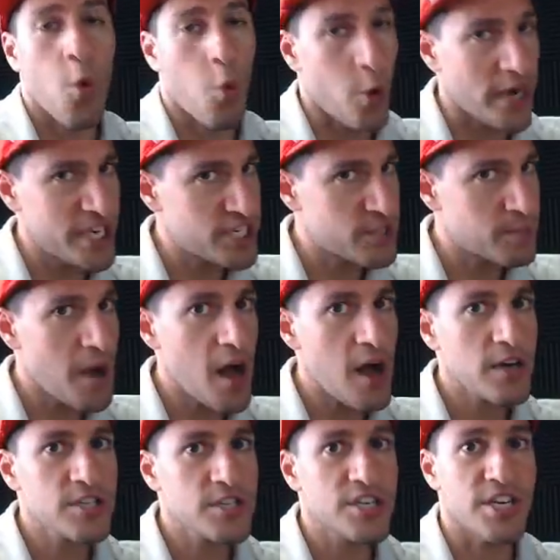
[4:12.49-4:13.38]
which
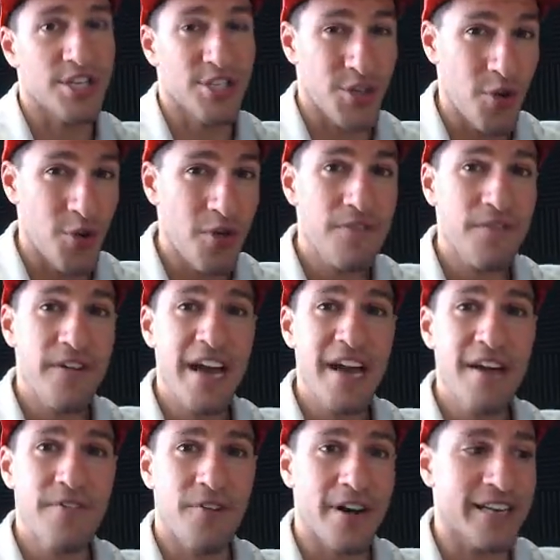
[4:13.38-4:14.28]
box is your
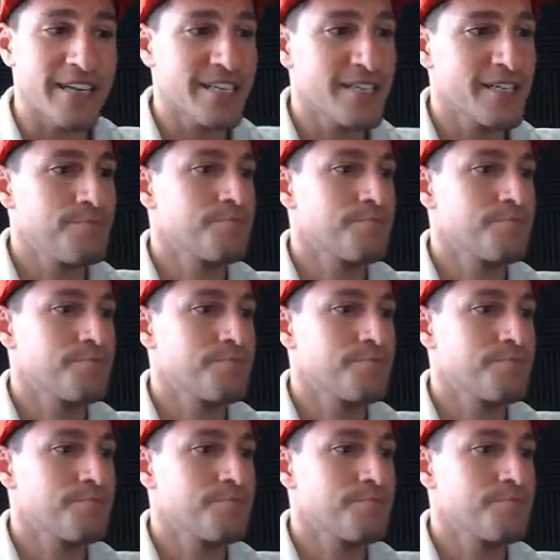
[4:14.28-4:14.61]
favorite.